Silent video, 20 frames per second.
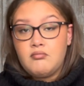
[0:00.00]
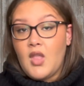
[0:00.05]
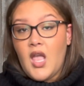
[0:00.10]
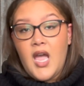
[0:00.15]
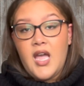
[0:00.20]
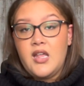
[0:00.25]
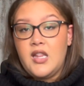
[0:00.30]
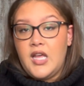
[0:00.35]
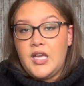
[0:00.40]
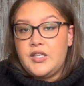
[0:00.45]

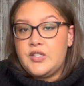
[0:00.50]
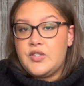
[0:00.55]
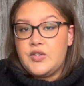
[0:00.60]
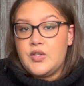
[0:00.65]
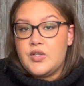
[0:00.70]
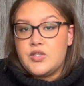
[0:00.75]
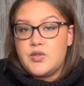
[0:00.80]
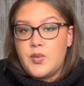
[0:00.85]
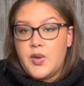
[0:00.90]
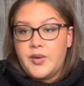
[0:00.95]
I liked
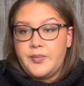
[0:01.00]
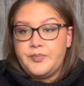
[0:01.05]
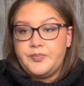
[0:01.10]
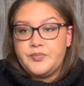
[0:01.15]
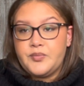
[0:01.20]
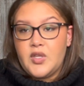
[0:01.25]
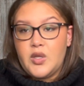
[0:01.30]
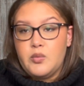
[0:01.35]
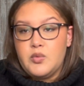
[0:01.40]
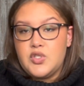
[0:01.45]
this one.
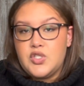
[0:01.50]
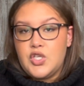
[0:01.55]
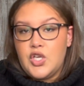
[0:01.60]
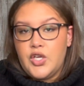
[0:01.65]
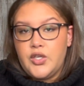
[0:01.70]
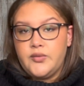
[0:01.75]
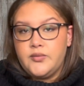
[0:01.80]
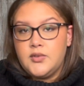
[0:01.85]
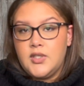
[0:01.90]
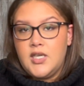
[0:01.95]
It was
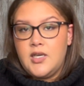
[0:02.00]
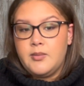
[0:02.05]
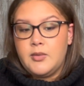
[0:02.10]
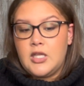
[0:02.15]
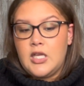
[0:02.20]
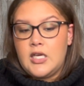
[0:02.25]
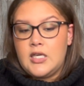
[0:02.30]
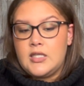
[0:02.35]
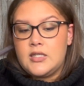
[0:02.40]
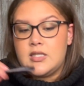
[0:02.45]
good, and I'm
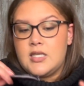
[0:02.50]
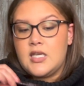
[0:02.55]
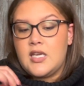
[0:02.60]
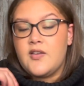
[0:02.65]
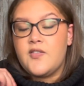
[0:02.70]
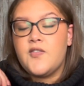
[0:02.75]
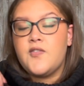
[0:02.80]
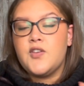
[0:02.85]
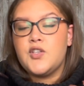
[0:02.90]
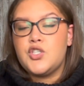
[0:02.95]
glad it's like
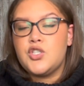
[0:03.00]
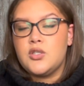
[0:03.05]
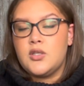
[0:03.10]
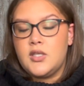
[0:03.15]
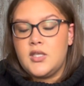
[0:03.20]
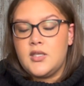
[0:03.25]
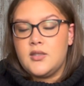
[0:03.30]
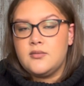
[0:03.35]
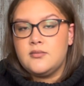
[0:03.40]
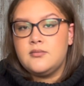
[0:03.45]

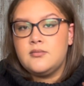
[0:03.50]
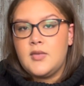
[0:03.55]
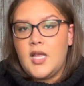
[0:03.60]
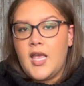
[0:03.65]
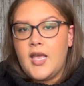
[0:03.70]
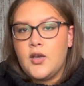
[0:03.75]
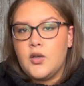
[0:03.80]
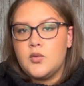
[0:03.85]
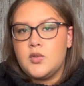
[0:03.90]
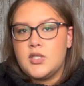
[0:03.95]
officially
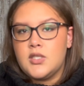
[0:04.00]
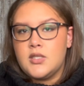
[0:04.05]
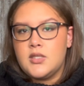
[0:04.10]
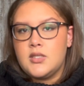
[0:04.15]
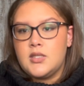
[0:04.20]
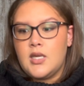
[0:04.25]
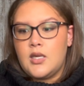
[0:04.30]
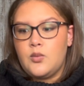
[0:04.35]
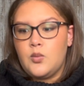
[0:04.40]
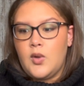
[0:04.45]
out and
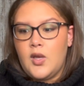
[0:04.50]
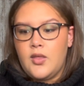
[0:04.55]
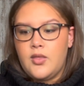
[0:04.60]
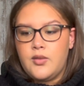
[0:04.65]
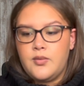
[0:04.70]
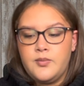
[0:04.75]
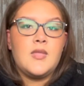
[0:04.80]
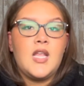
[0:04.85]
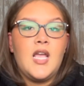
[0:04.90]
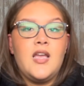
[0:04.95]
done with.
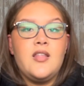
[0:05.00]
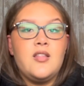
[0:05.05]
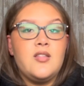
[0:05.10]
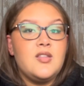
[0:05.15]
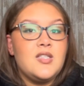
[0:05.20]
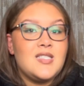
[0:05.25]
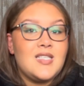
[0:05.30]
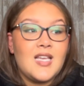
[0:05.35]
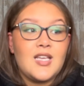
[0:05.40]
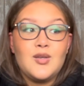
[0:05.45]
And then the
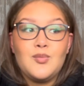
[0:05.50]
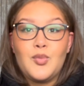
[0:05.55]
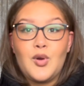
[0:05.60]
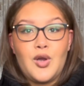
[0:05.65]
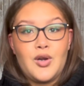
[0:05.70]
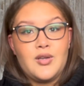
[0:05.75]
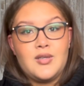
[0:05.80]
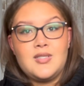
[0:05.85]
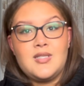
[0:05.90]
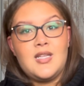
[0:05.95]
second
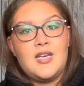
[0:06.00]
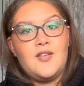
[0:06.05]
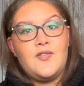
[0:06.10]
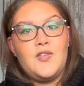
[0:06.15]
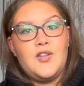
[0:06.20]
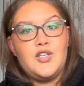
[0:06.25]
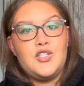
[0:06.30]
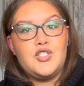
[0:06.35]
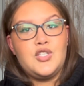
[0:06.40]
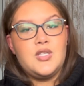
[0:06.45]
product that I
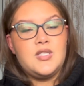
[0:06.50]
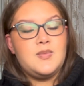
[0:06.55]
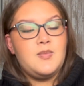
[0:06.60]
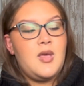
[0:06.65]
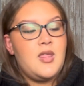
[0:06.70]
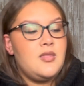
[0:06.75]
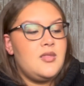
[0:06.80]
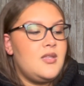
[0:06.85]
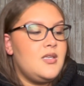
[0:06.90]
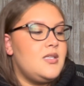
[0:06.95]
finished this
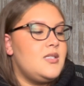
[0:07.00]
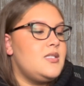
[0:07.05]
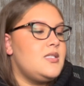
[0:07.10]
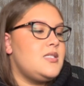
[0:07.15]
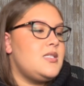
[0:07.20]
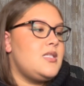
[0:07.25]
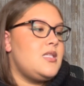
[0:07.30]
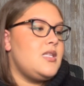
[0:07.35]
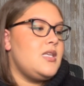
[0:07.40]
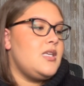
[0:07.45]
month
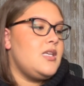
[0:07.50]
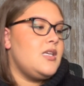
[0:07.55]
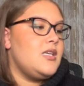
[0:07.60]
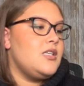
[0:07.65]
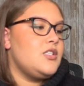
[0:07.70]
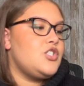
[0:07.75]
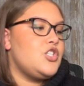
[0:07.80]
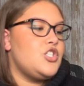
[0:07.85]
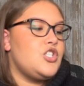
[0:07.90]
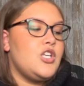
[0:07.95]
is the
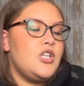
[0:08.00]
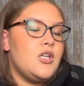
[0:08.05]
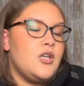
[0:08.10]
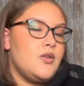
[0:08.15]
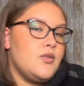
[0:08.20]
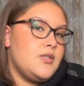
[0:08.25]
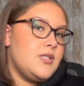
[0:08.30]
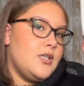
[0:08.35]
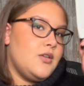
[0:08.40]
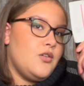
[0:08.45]
Shiseido
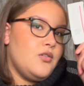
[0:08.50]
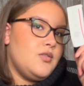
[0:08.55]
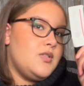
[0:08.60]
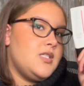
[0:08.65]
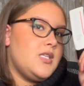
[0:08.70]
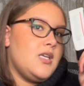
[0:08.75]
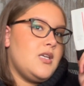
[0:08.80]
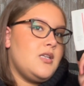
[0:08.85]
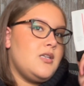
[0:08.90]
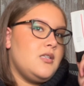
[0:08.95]
Synchro
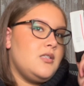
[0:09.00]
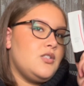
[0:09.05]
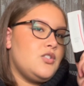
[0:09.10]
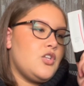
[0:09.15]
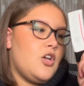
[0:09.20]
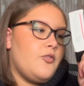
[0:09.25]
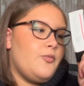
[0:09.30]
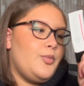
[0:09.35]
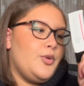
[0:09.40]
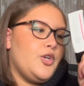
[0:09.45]
Skin
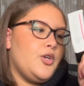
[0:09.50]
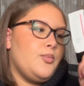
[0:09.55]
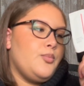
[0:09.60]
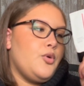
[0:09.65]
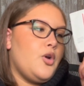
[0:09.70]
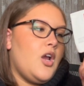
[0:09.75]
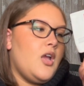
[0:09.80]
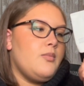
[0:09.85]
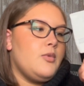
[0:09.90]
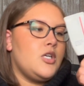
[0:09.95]
Soft Blurring
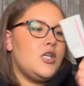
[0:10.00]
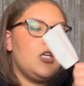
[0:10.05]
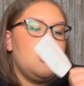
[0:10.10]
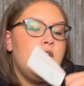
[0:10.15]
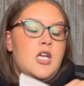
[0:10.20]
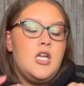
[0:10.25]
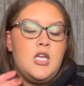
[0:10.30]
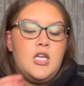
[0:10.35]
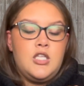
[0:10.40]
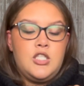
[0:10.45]
Primer.
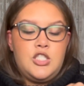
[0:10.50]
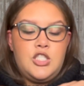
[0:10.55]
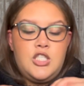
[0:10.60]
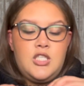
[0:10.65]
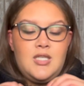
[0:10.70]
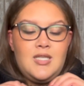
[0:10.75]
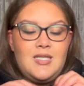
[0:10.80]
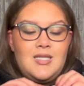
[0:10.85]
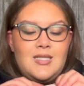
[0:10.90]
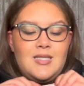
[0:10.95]

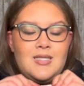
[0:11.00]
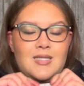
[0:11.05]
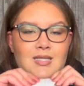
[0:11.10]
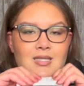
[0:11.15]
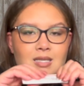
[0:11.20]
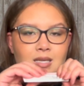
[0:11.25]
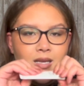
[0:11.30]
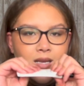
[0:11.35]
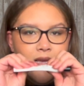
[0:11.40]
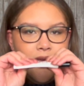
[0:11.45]
She is
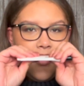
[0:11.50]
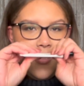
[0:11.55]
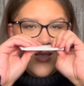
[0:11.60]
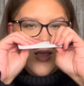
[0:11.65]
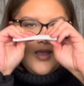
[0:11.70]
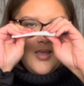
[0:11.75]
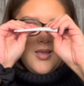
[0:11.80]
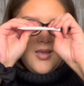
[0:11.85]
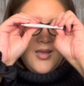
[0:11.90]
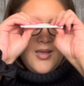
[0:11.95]

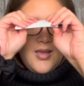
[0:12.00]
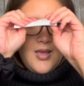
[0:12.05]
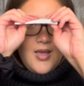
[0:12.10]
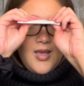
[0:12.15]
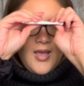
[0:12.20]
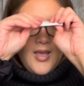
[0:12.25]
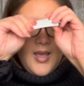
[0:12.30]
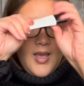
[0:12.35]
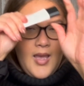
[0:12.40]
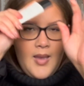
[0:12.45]

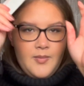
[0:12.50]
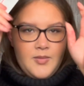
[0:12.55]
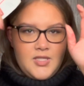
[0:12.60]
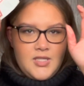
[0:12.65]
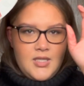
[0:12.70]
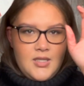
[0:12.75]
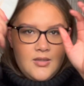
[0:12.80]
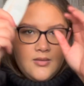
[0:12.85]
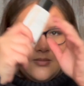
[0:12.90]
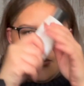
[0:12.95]

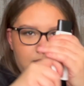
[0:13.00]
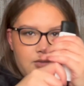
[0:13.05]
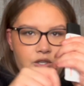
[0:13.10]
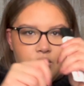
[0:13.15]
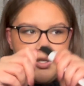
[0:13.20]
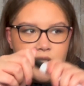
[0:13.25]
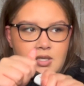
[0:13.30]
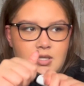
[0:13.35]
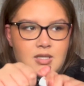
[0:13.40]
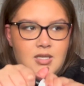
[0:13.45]
empty. There
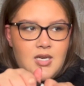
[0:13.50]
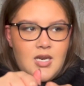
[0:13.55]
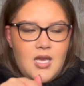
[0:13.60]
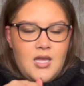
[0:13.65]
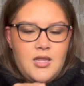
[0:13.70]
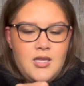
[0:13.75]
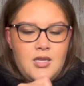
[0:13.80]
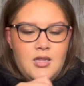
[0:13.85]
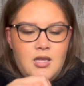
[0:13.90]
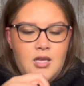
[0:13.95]
is
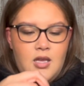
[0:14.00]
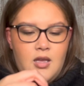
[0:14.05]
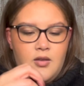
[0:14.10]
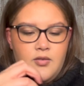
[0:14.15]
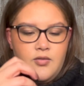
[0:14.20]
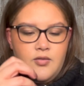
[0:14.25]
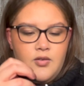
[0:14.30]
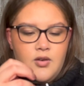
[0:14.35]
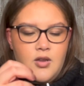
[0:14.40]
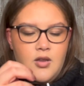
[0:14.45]
nothing
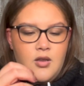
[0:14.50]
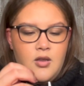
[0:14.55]
left.